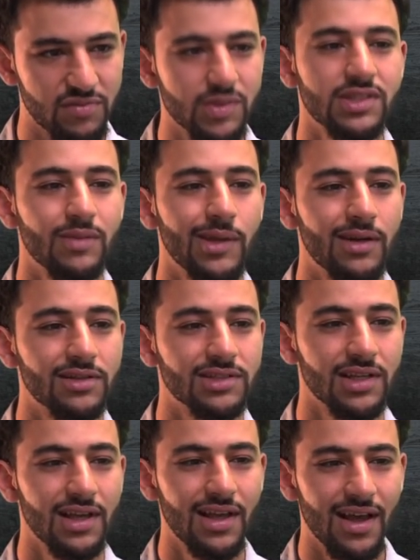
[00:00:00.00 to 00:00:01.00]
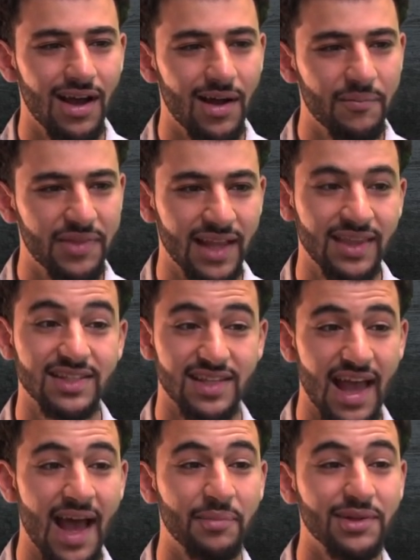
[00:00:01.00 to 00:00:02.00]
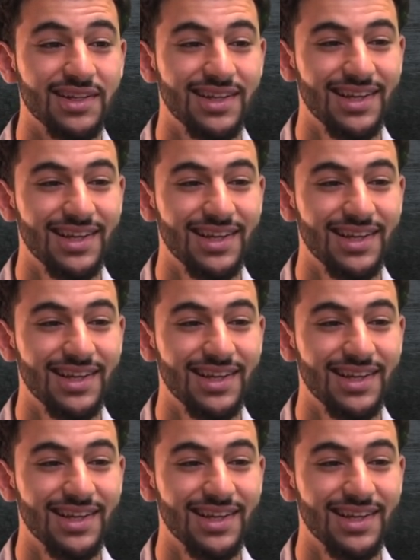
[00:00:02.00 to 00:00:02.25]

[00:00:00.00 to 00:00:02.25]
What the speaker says: misdemeanors. That doesn't happen.